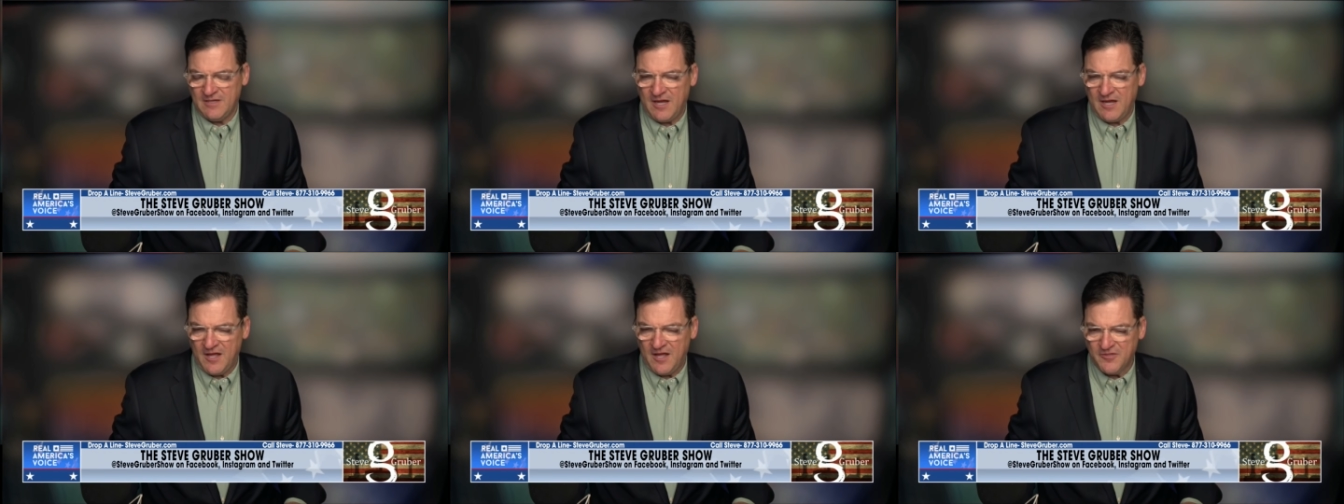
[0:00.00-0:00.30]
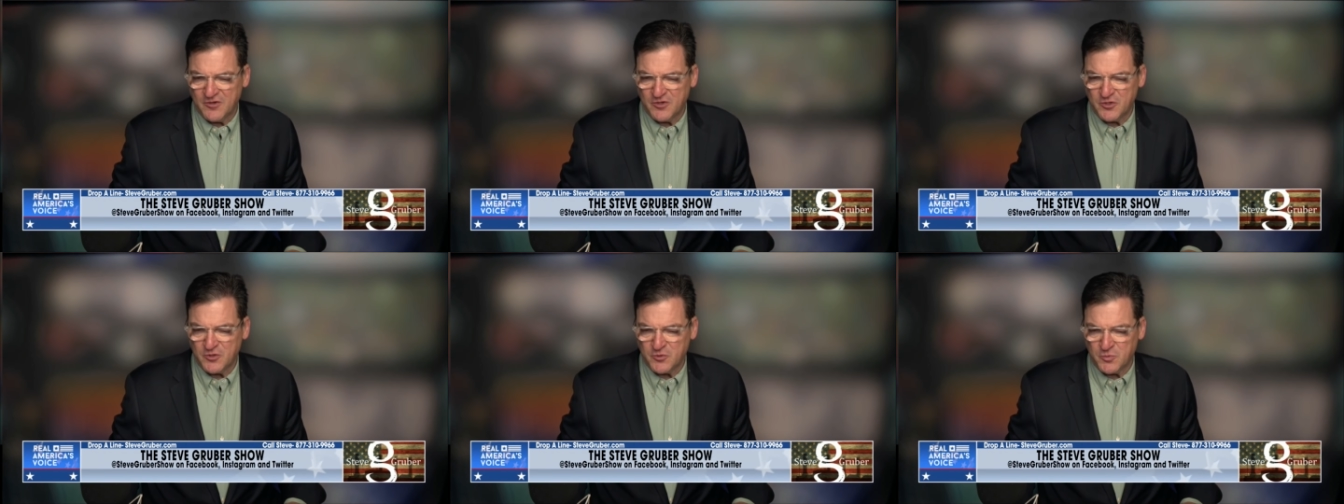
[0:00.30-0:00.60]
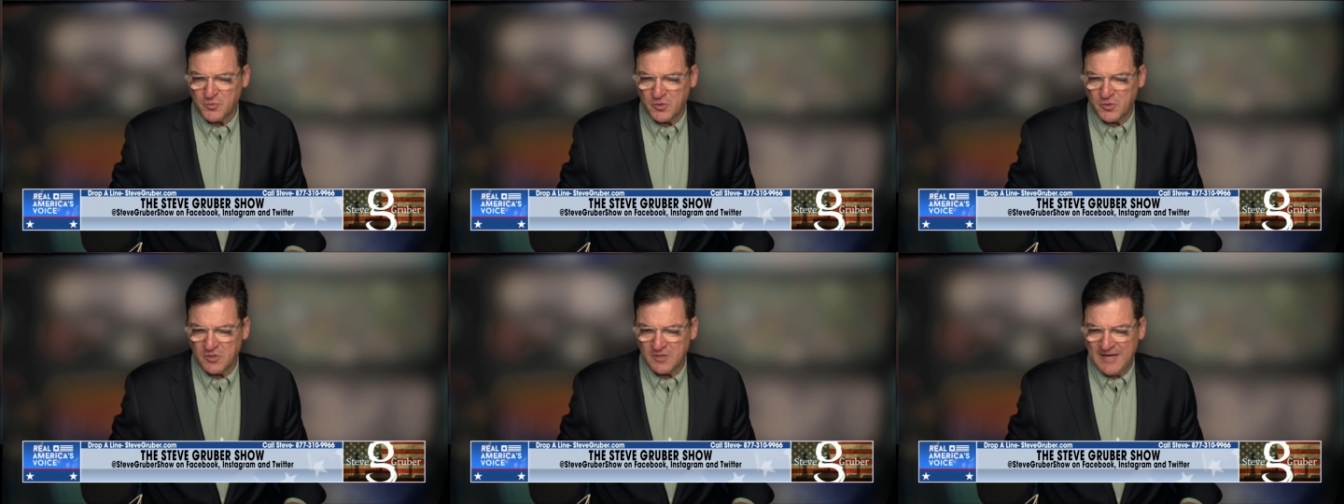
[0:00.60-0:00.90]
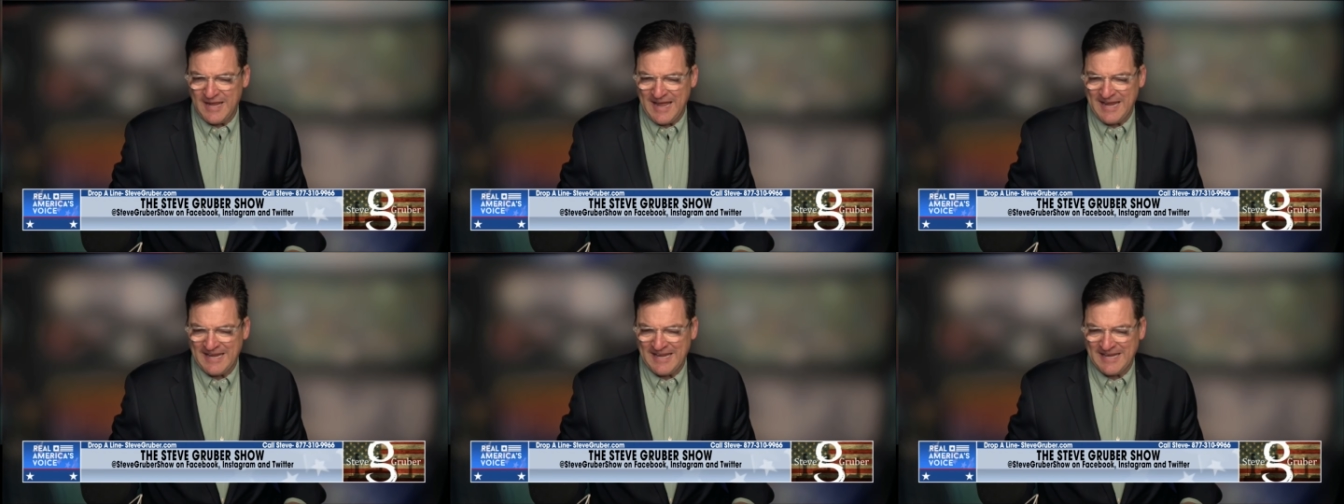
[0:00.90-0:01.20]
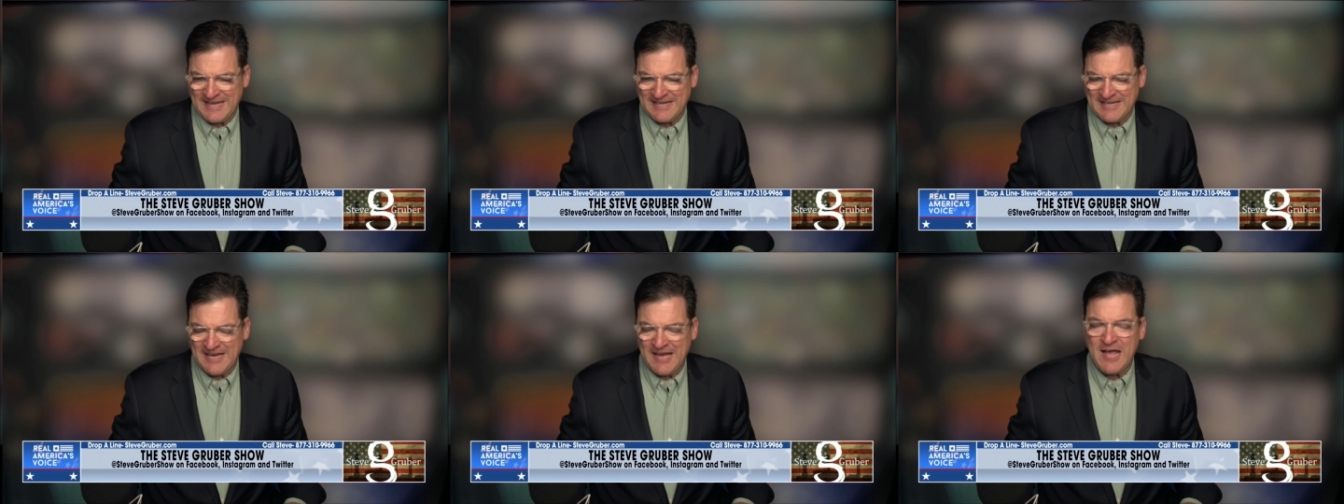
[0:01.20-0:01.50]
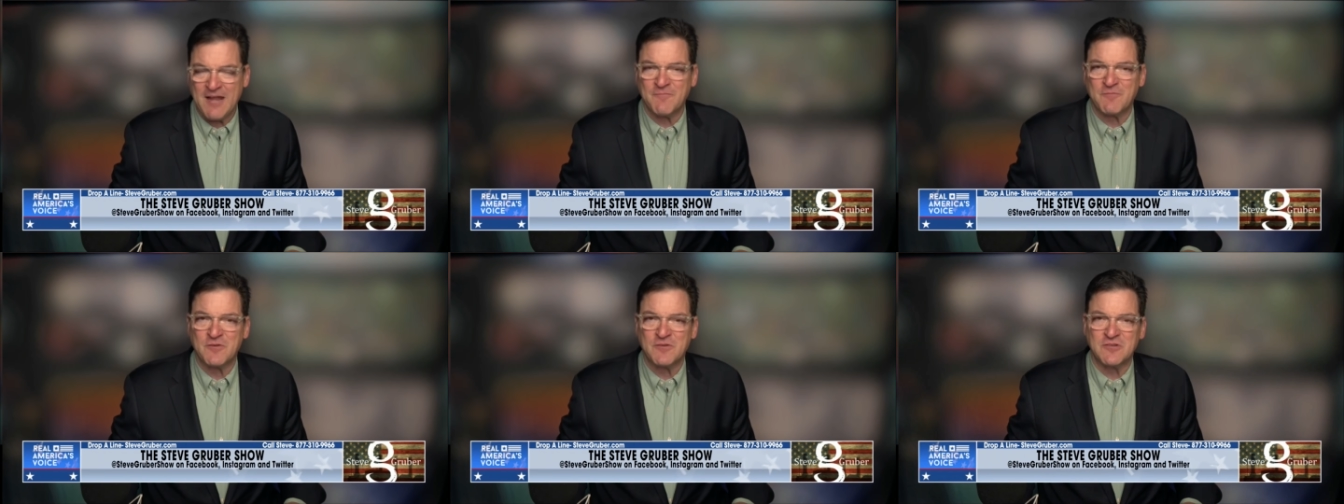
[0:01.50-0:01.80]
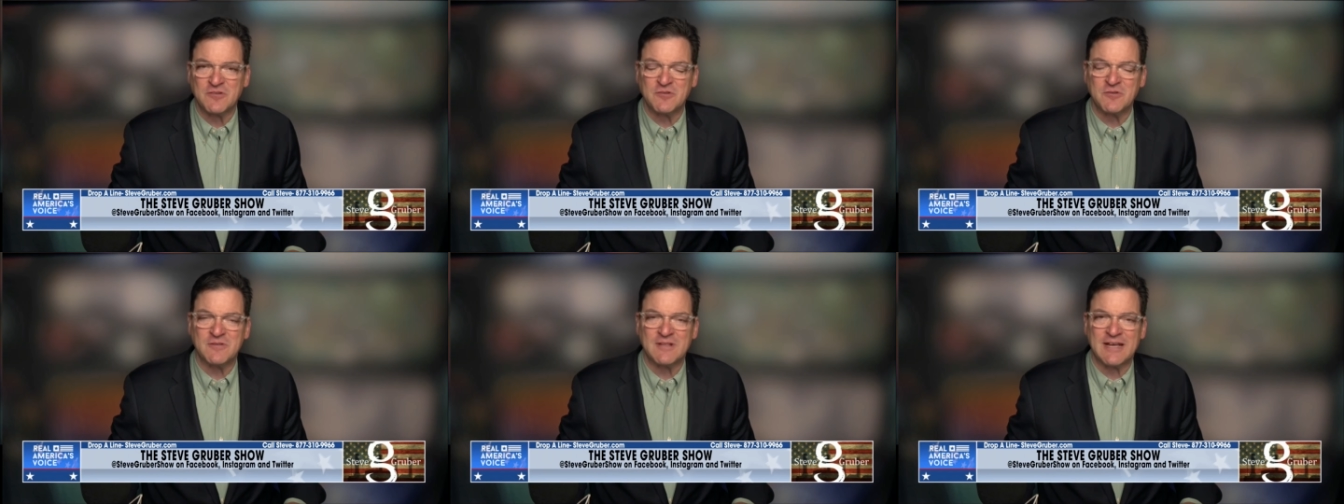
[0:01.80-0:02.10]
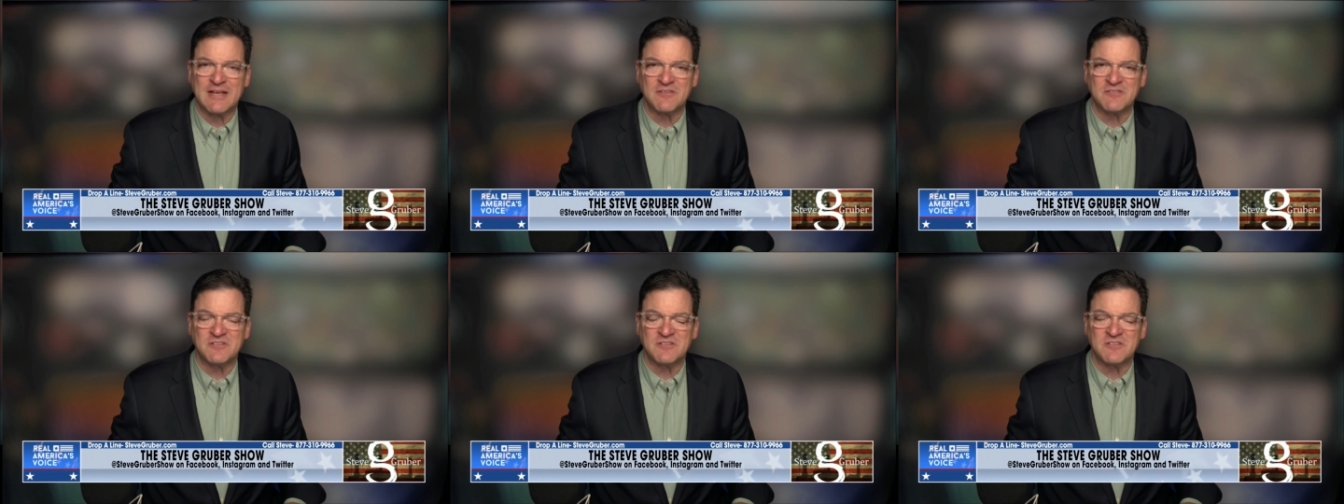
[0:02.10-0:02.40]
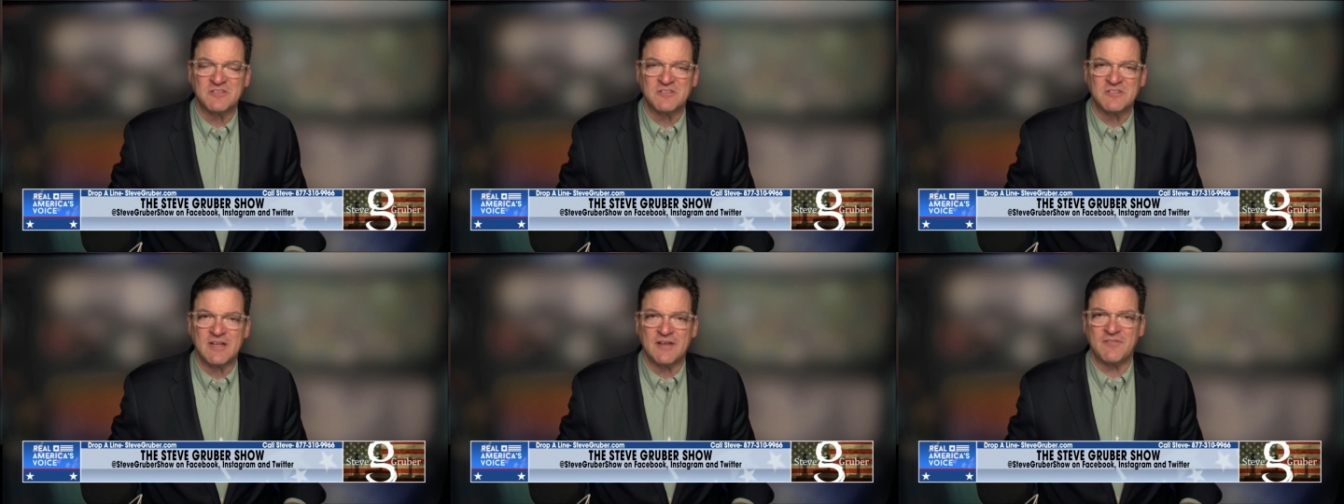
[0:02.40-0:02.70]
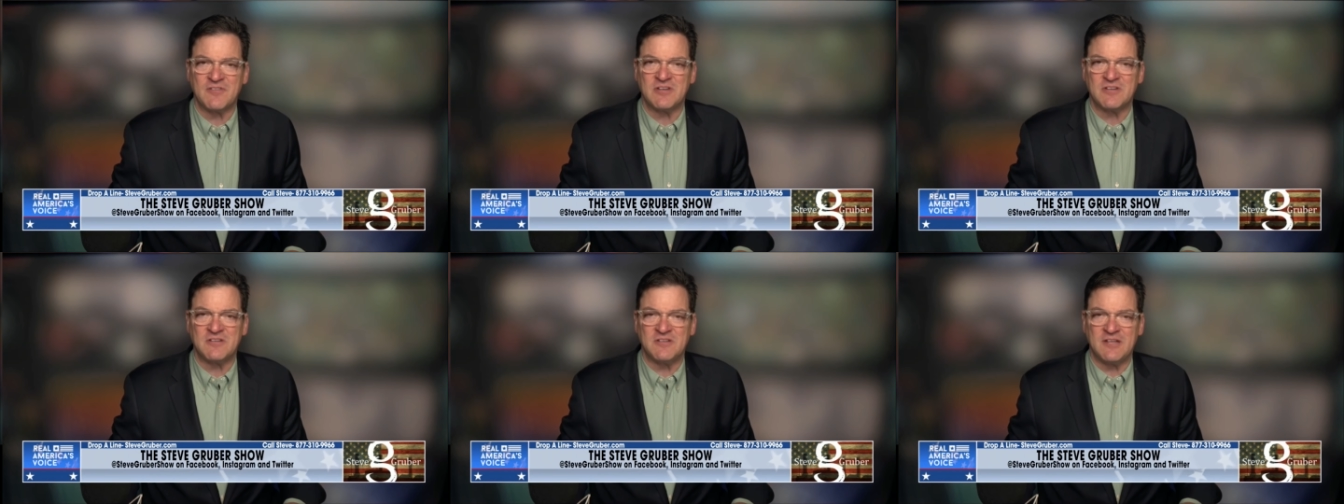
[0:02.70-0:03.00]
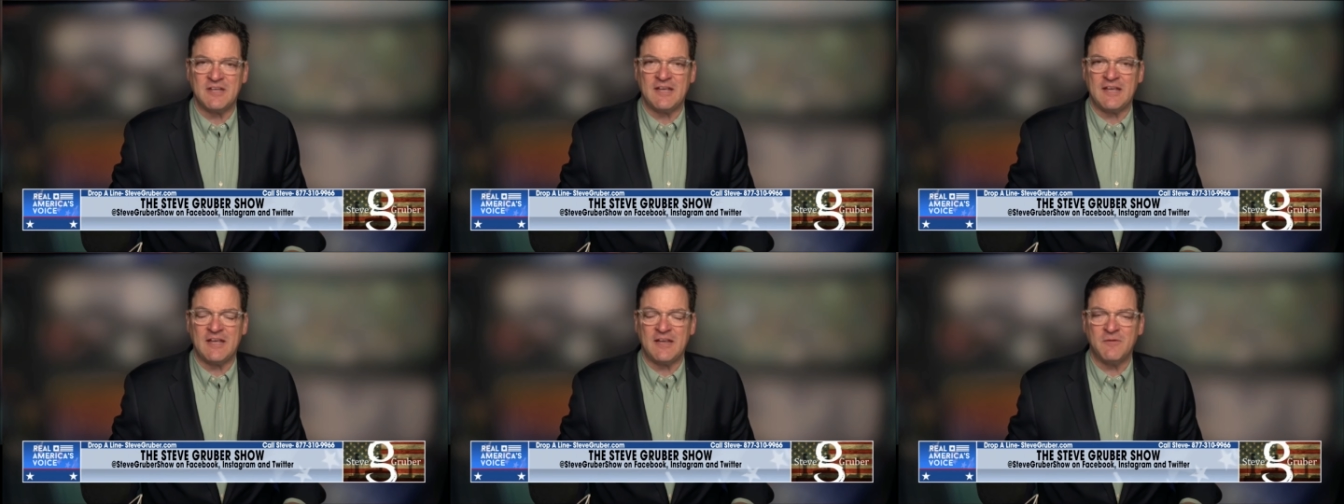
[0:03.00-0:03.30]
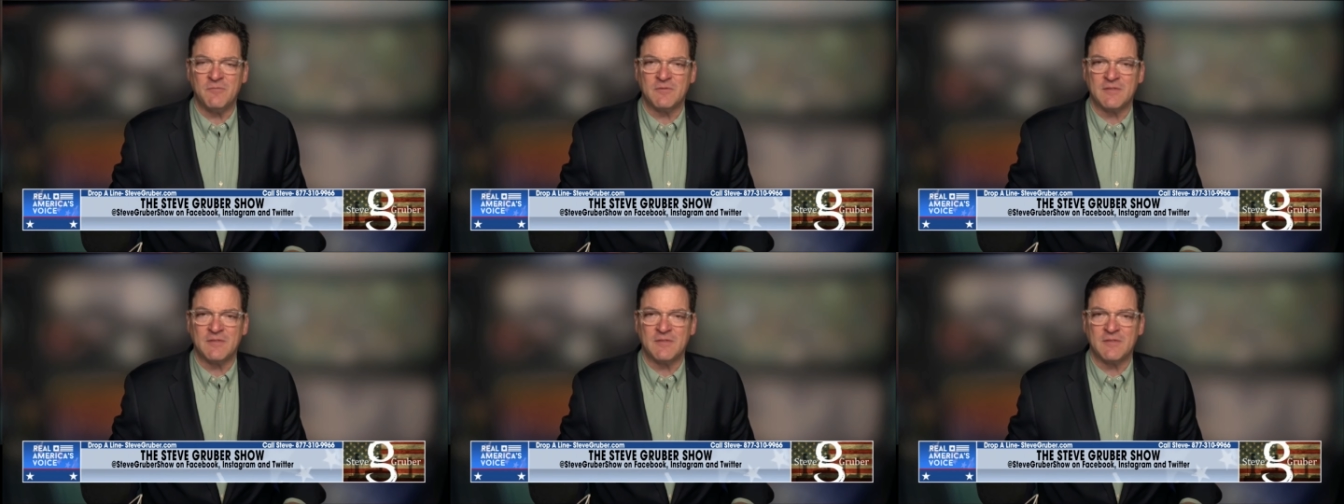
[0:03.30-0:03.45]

others were at a conference in 2017